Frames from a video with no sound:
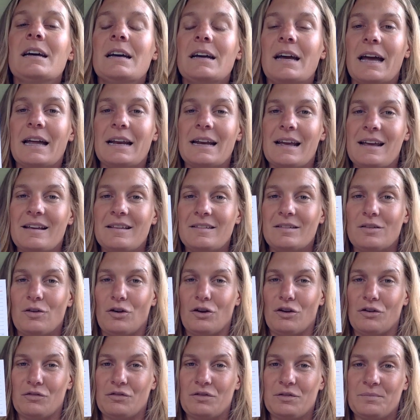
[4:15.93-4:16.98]
an
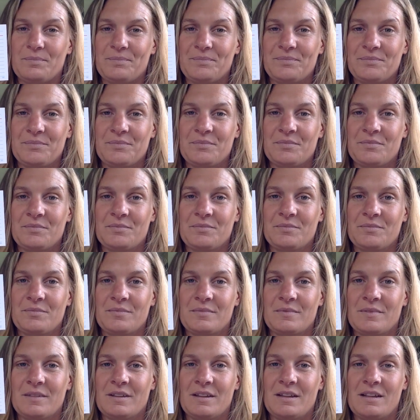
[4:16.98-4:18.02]
S-curve,
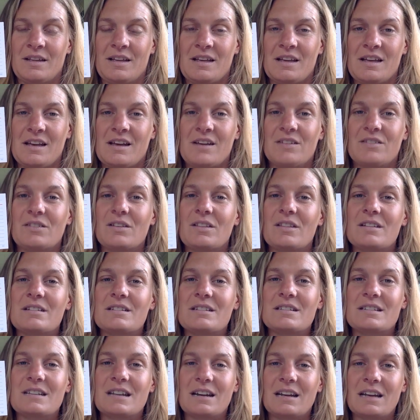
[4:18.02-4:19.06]
so that
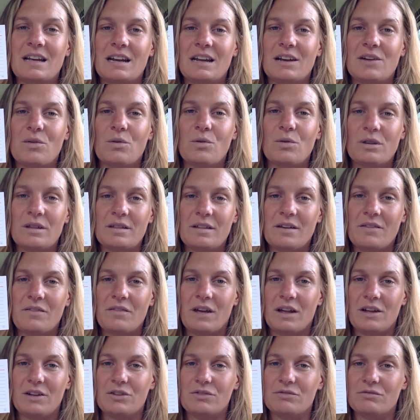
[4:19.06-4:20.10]
instead of getting all of that
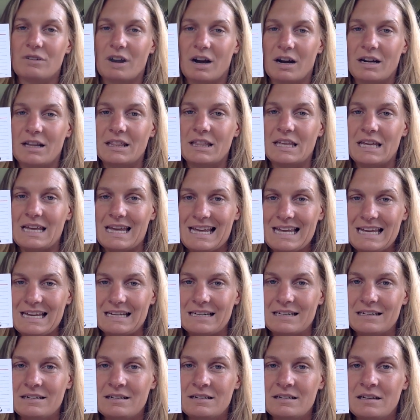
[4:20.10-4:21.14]
value right at the
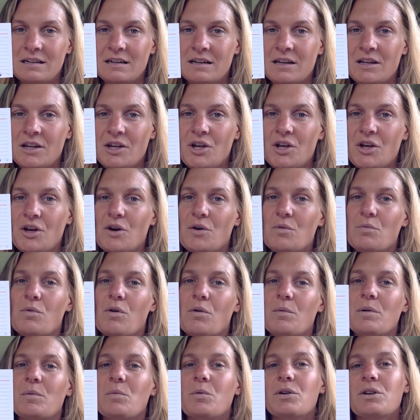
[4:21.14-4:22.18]
end, what
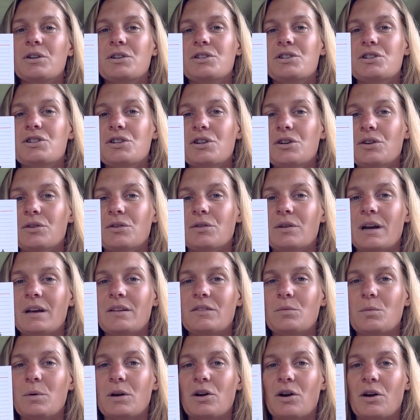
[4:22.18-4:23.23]
we want to do
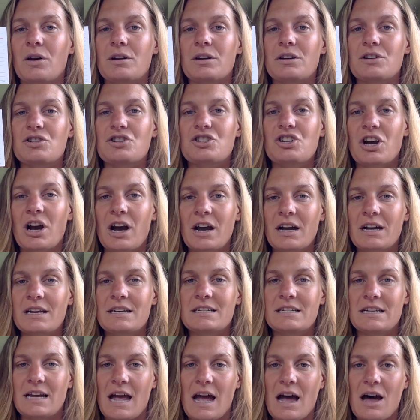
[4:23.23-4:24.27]
is we're going to chunk
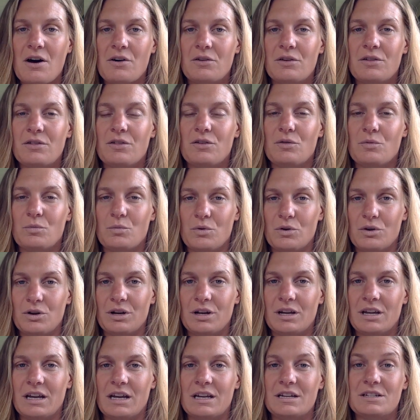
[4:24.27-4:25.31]
down the
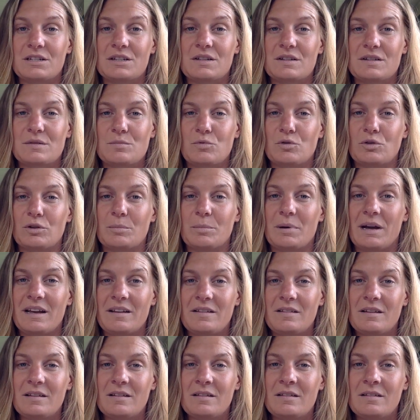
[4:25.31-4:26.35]
work into smaller
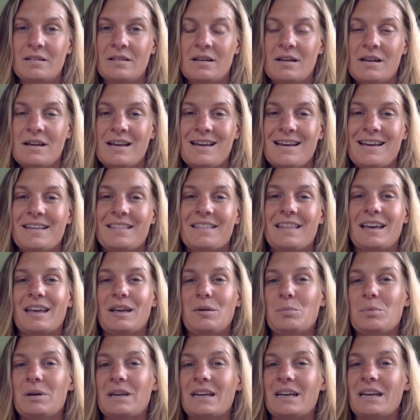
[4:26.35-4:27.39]
pieces that
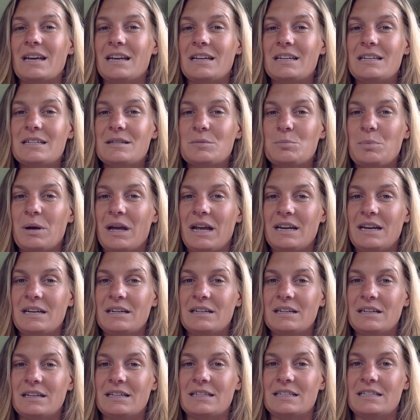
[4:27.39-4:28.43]
can be
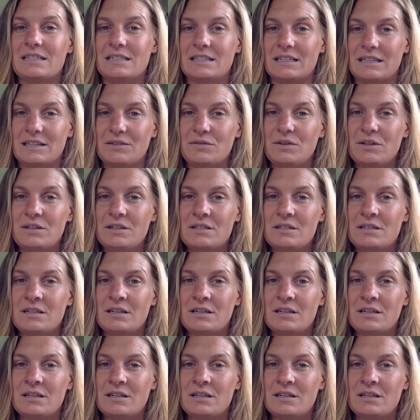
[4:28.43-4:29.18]
independently delivered,